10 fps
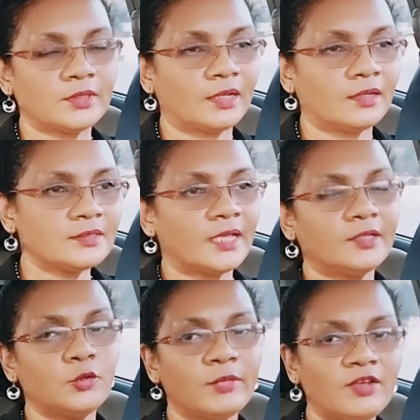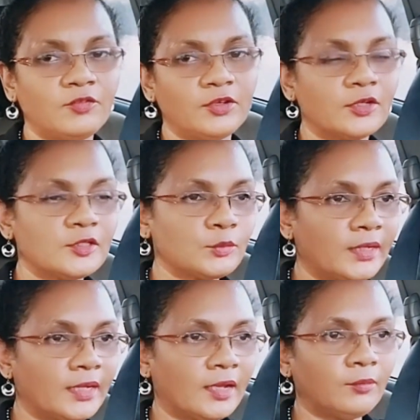because I do my videos
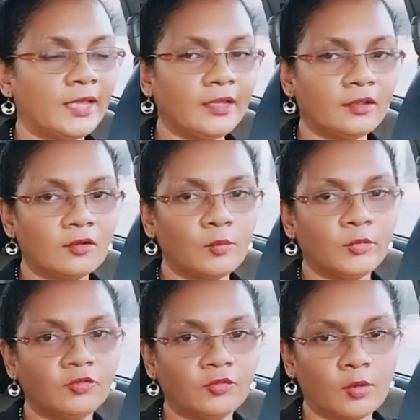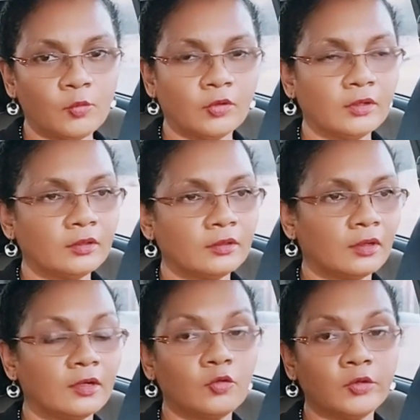when I'm like coming from work
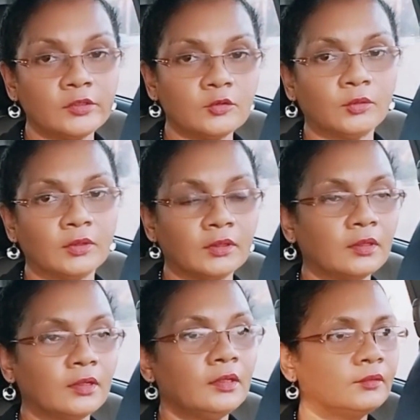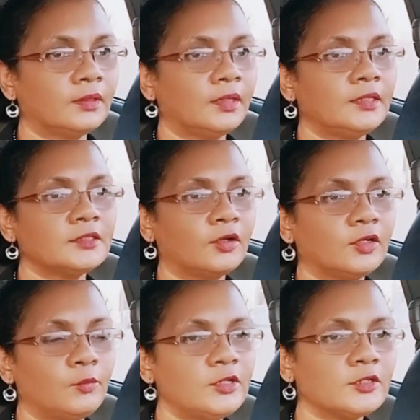or going to work. It's not
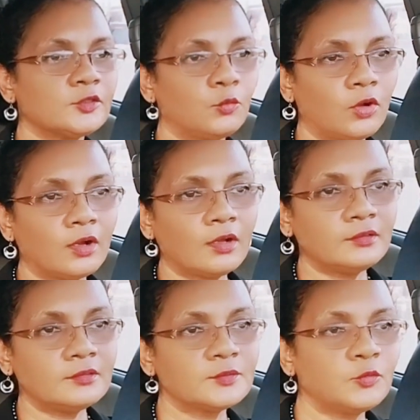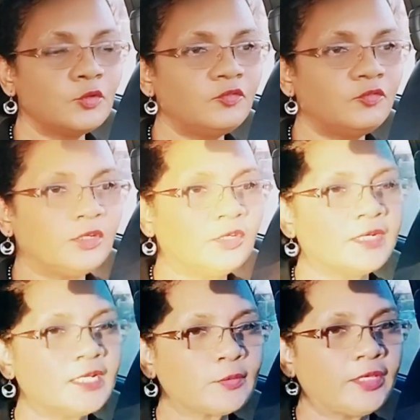gonna be just one smooth video.
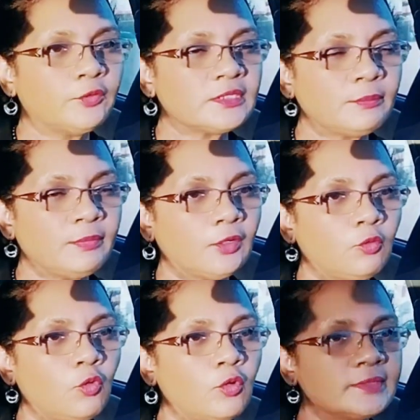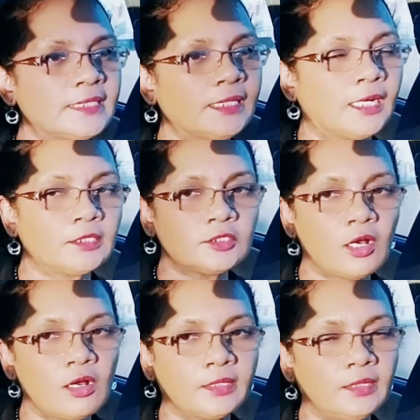That's why you don't see me at home sitting and
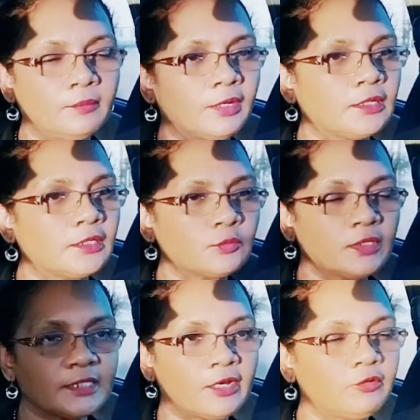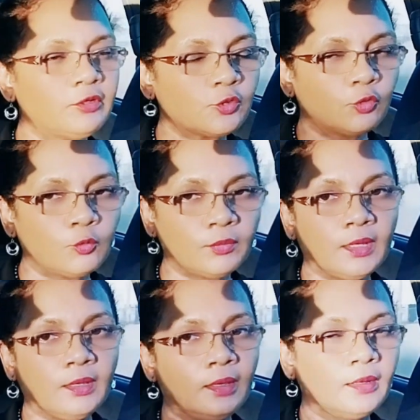talking, because once I reach home
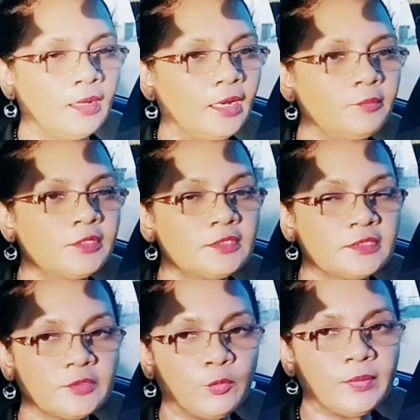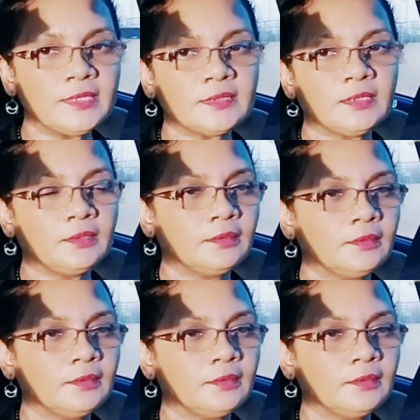I'm just so busy.